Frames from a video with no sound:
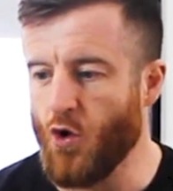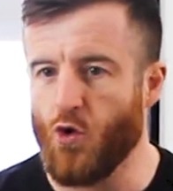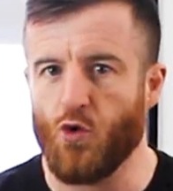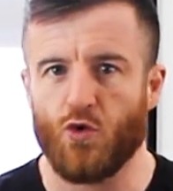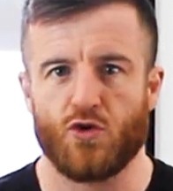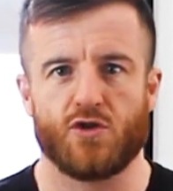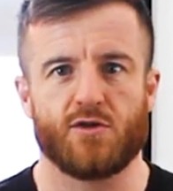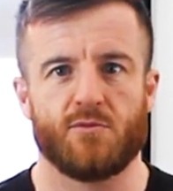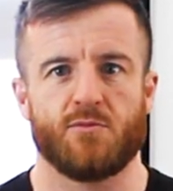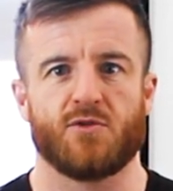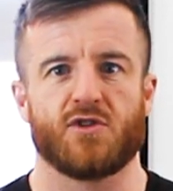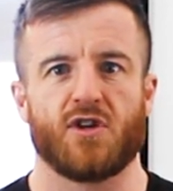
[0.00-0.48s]

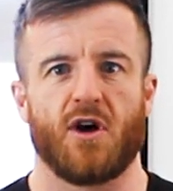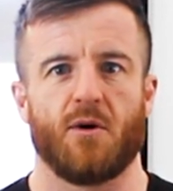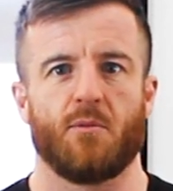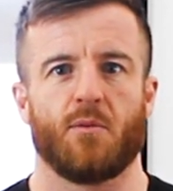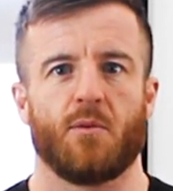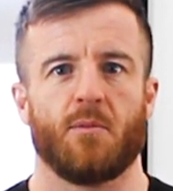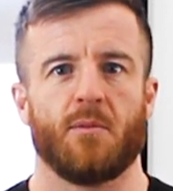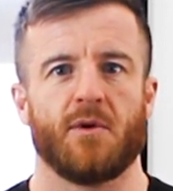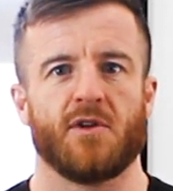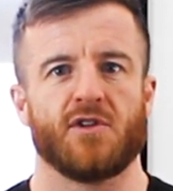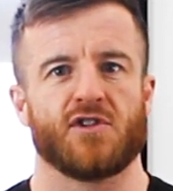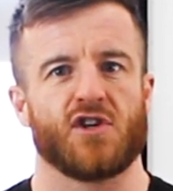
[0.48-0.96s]
Awesome
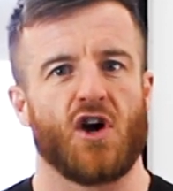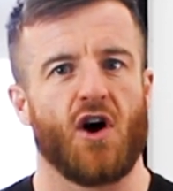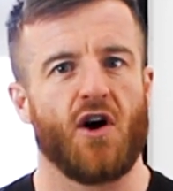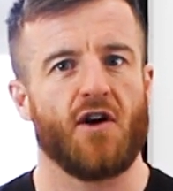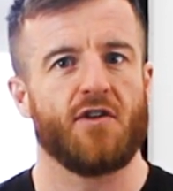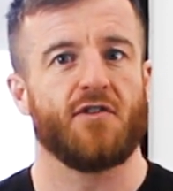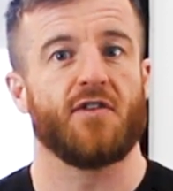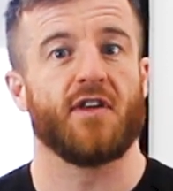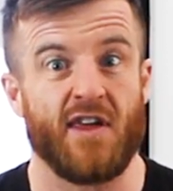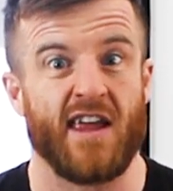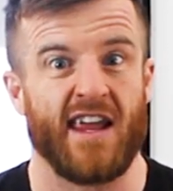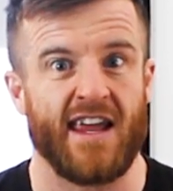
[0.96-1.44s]
supplements.
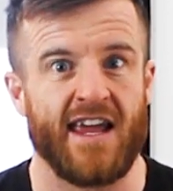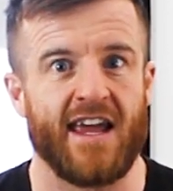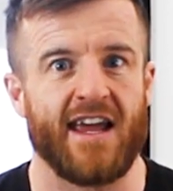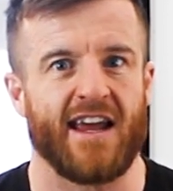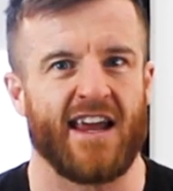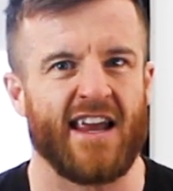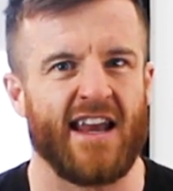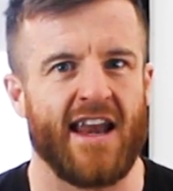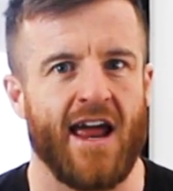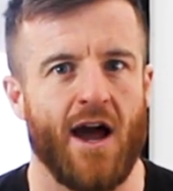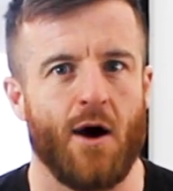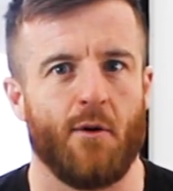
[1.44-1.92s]
I think
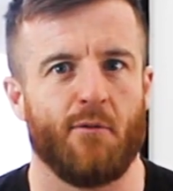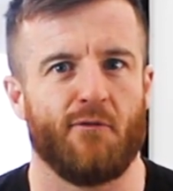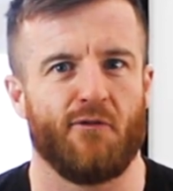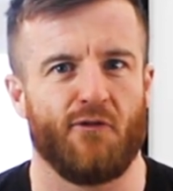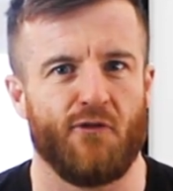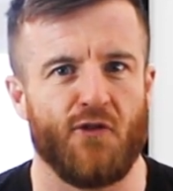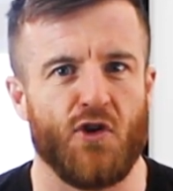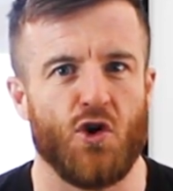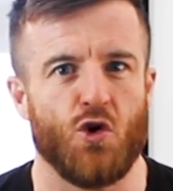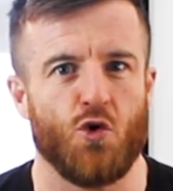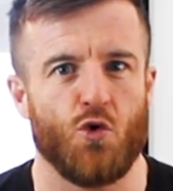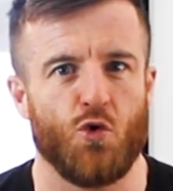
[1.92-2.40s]
it can help
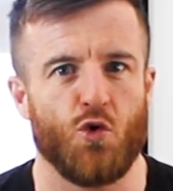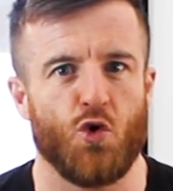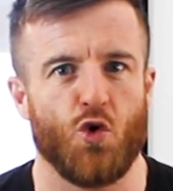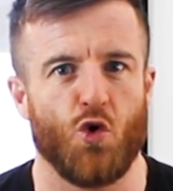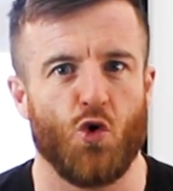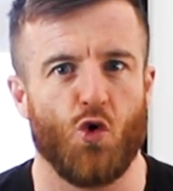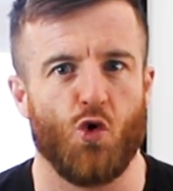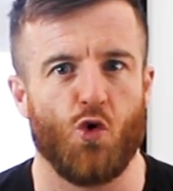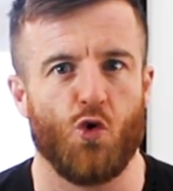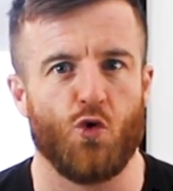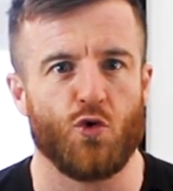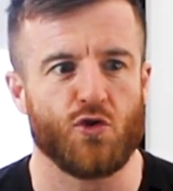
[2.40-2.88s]
fuel
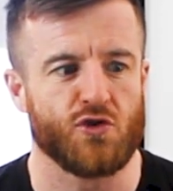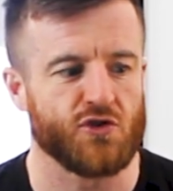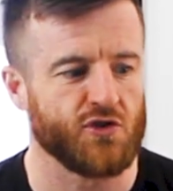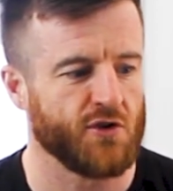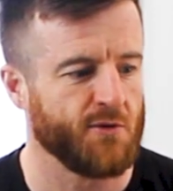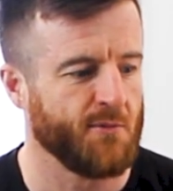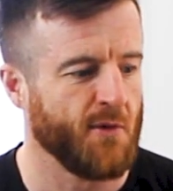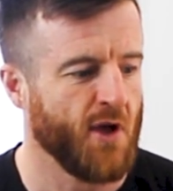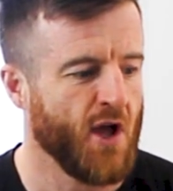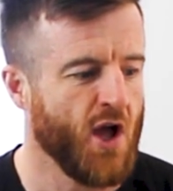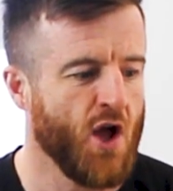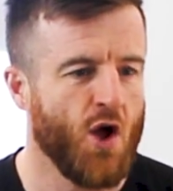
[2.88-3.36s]
your
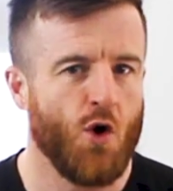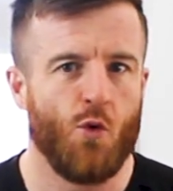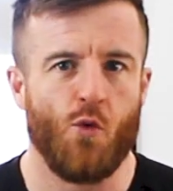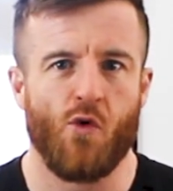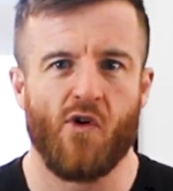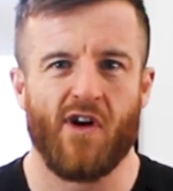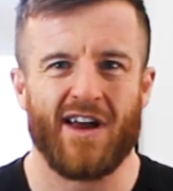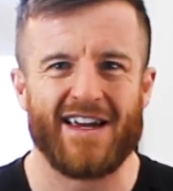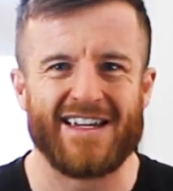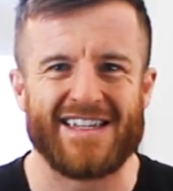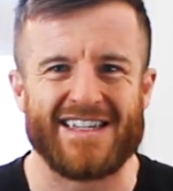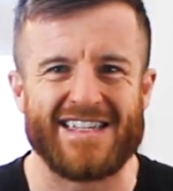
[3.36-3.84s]
awesome.
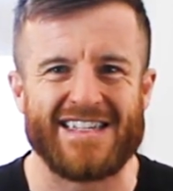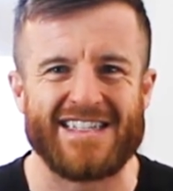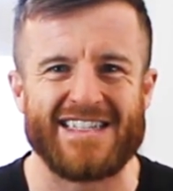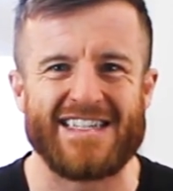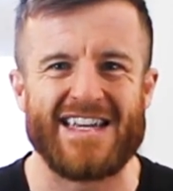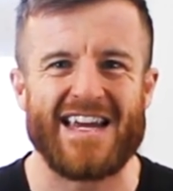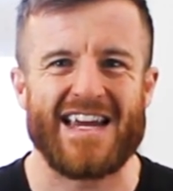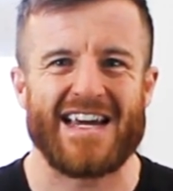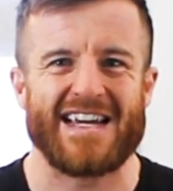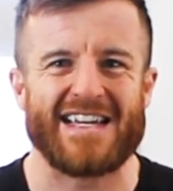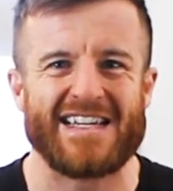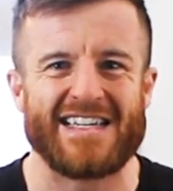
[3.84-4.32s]
We're a
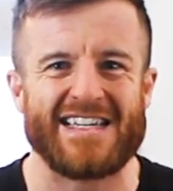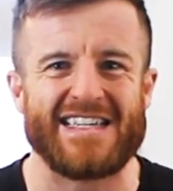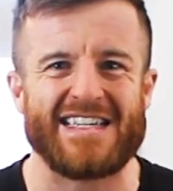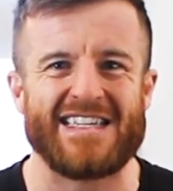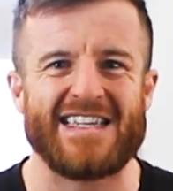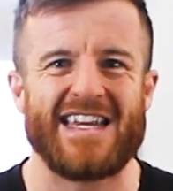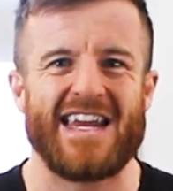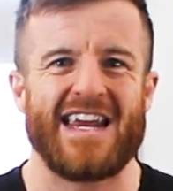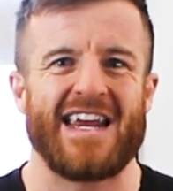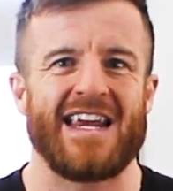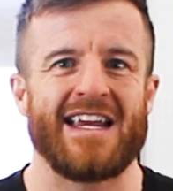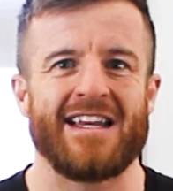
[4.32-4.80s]

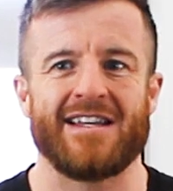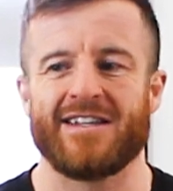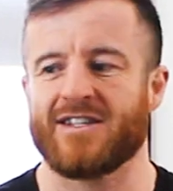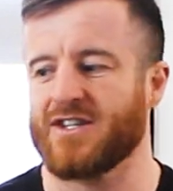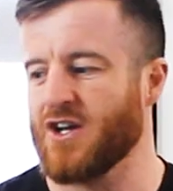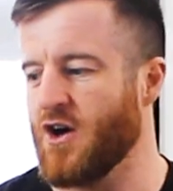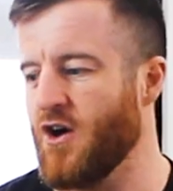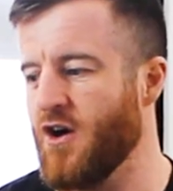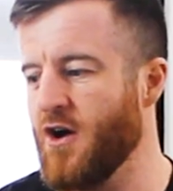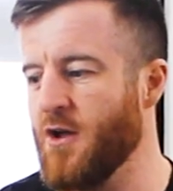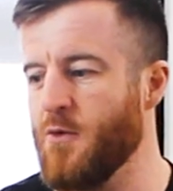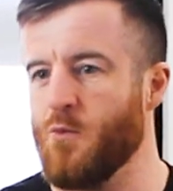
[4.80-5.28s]

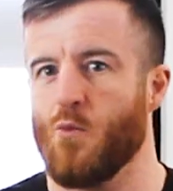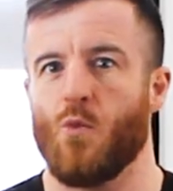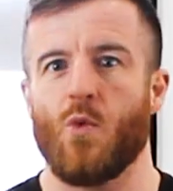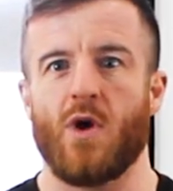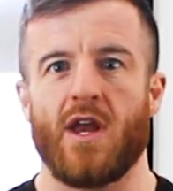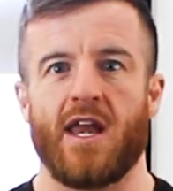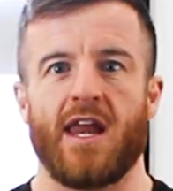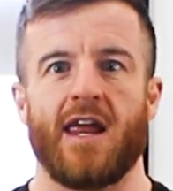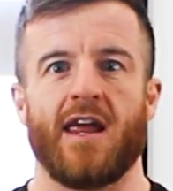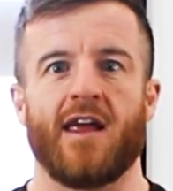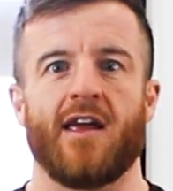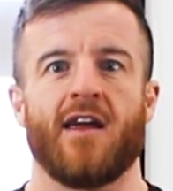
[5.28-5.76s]
16-time
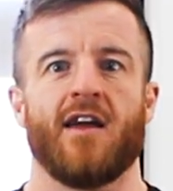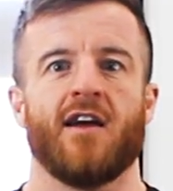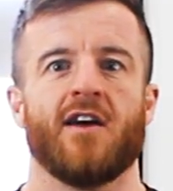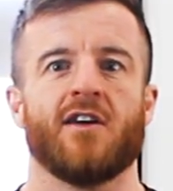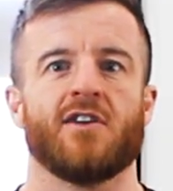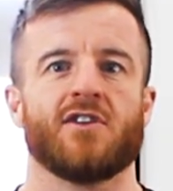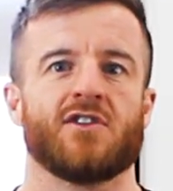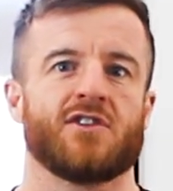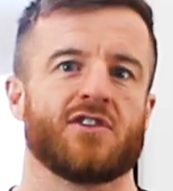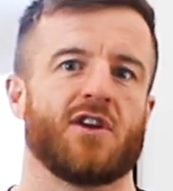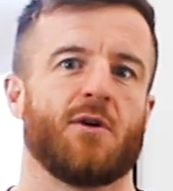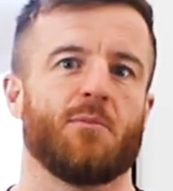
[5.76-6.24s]
winning
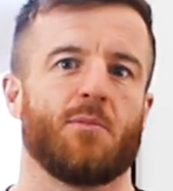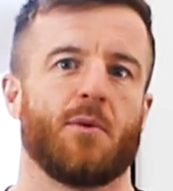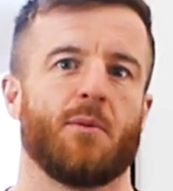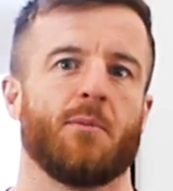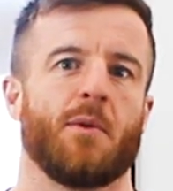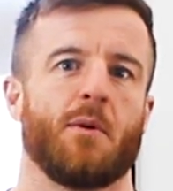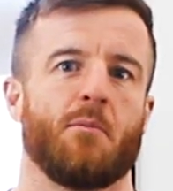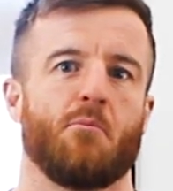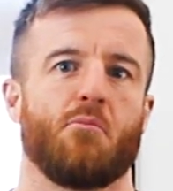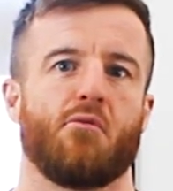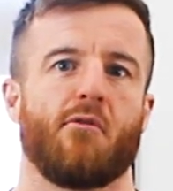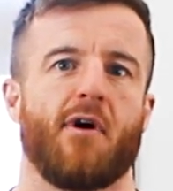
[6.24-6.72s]

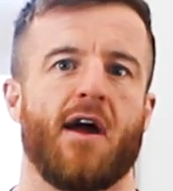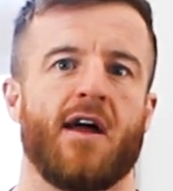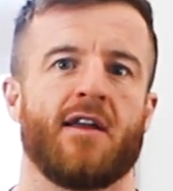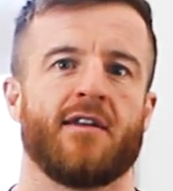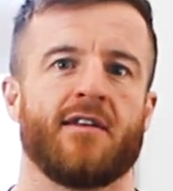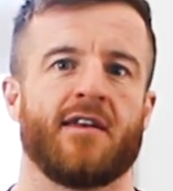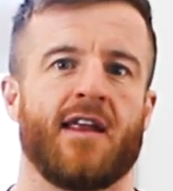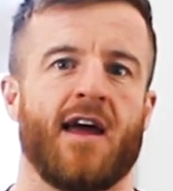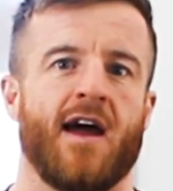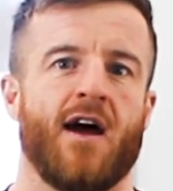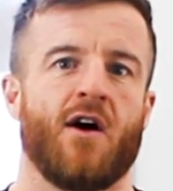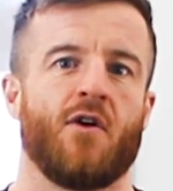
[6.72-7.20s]
supplement
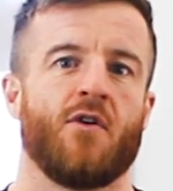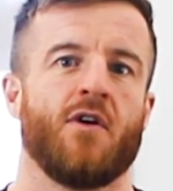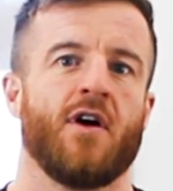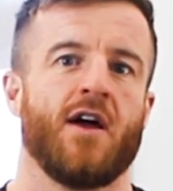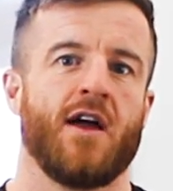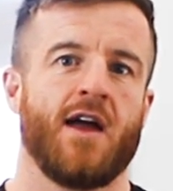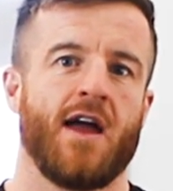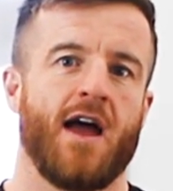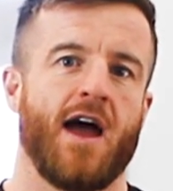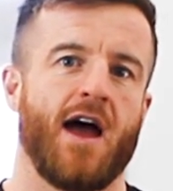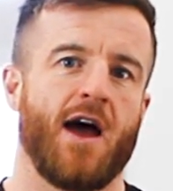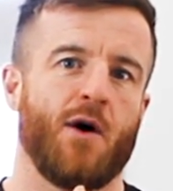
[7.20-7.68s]
brand now,
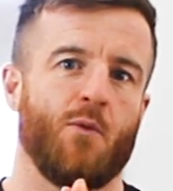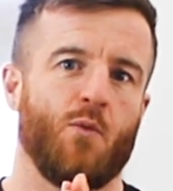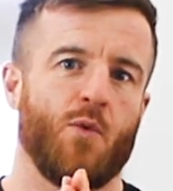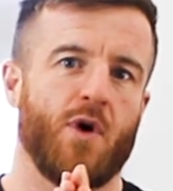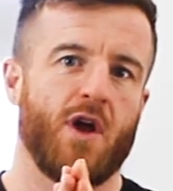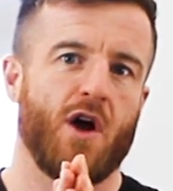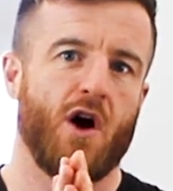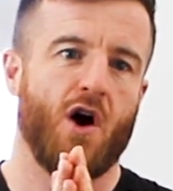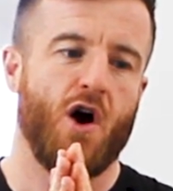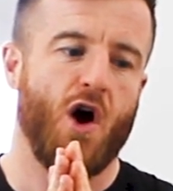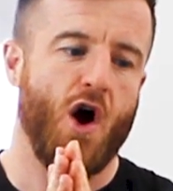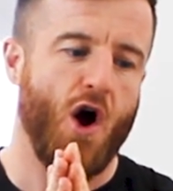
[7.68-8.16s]
and
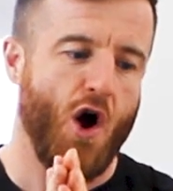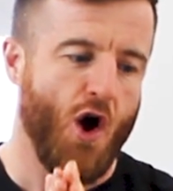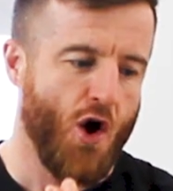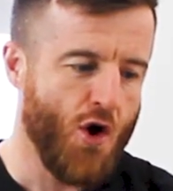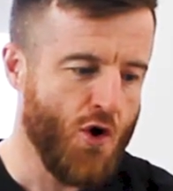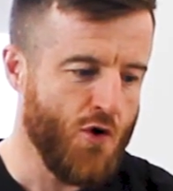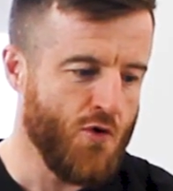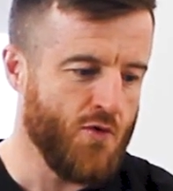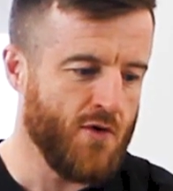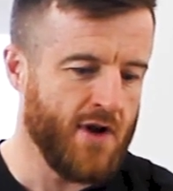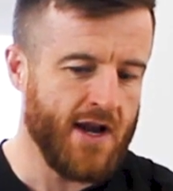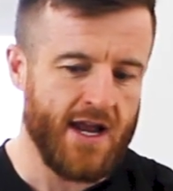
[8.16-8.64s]
we are
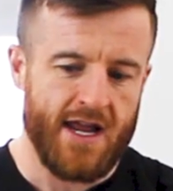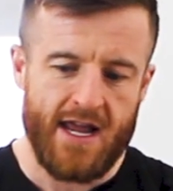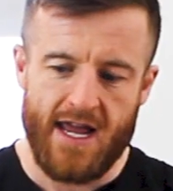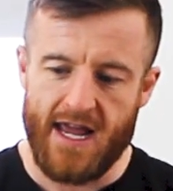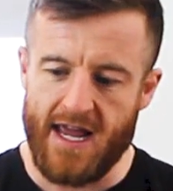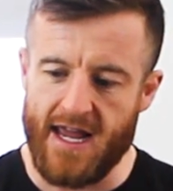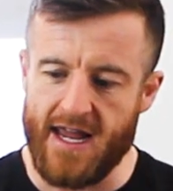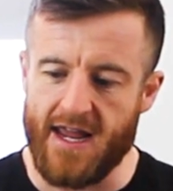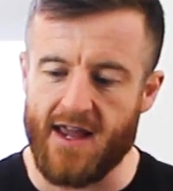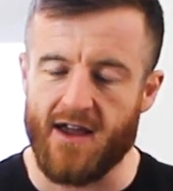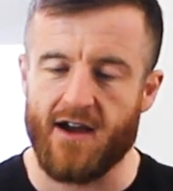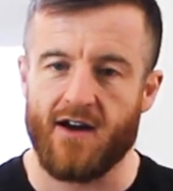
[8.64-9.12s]
only
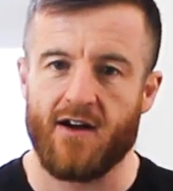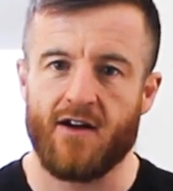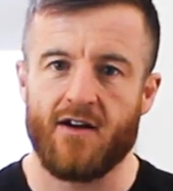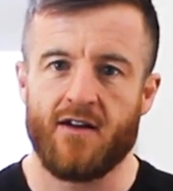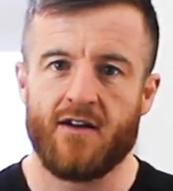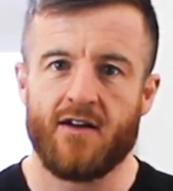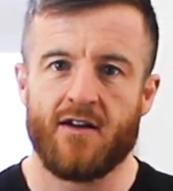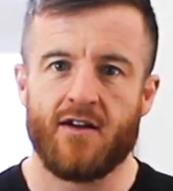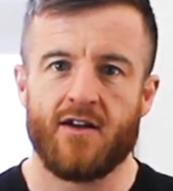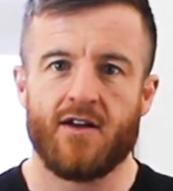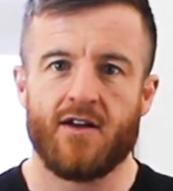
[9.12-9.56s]
here